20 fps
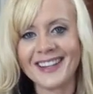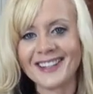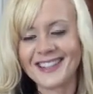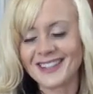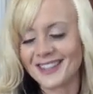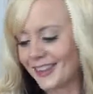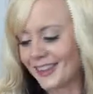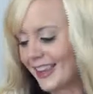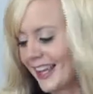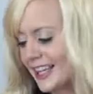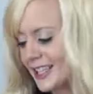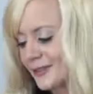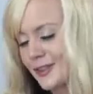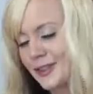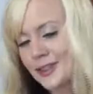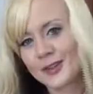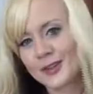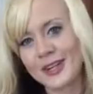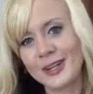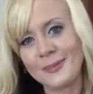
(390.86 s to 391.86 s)
So thanks for
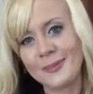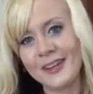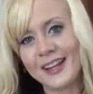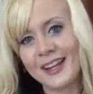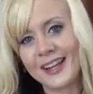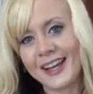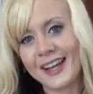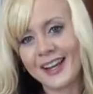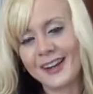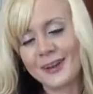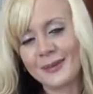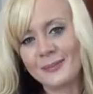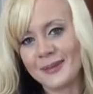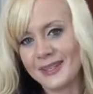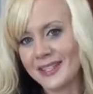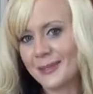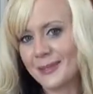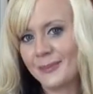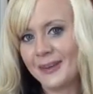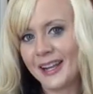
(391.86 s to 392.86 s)
joining me again on
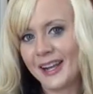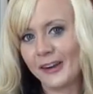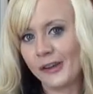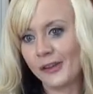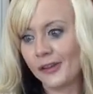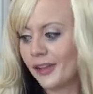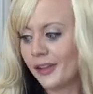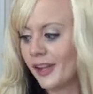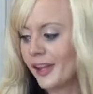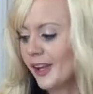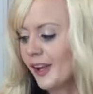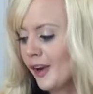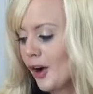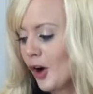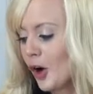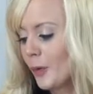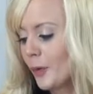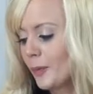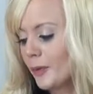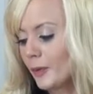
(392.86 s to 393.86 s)
Busy But Healthy.
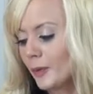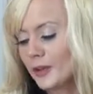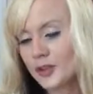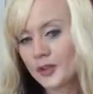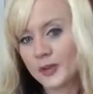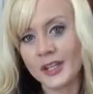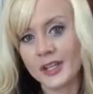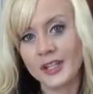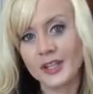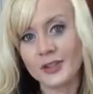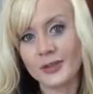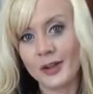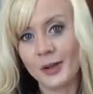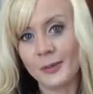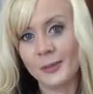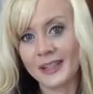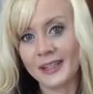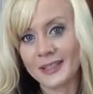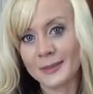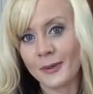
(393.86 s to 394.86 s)
Hope you enjoy your trail
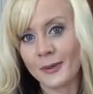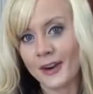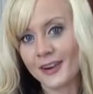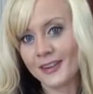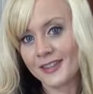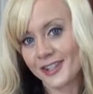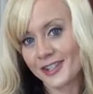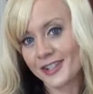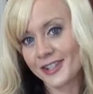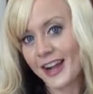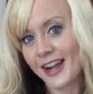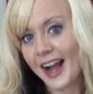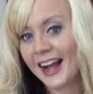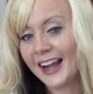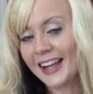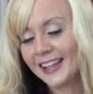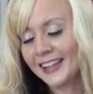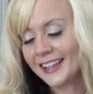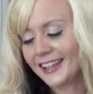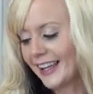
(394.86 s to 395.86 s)
mix bars on your
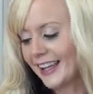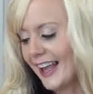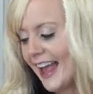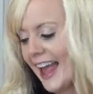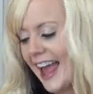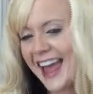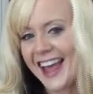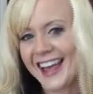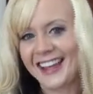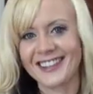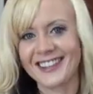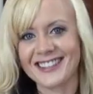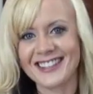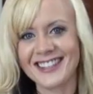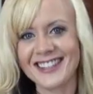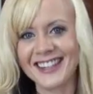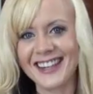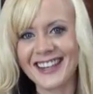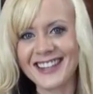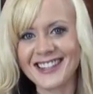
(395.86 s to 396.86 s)
hike, and I'll see
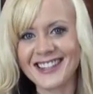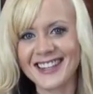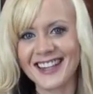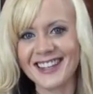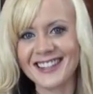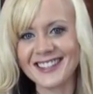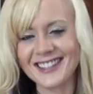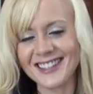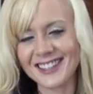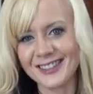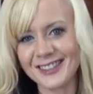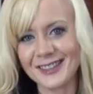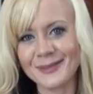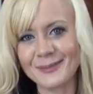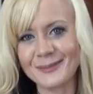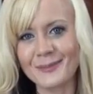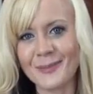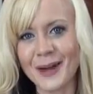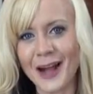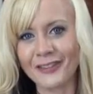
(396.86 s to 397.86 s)
you guys again soon.
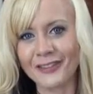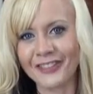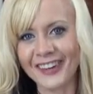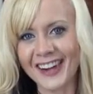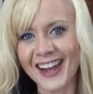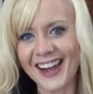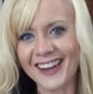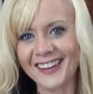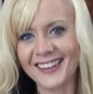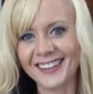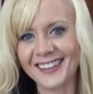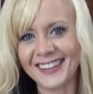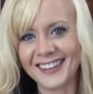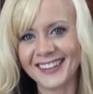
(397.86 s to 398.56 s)
Bye for now.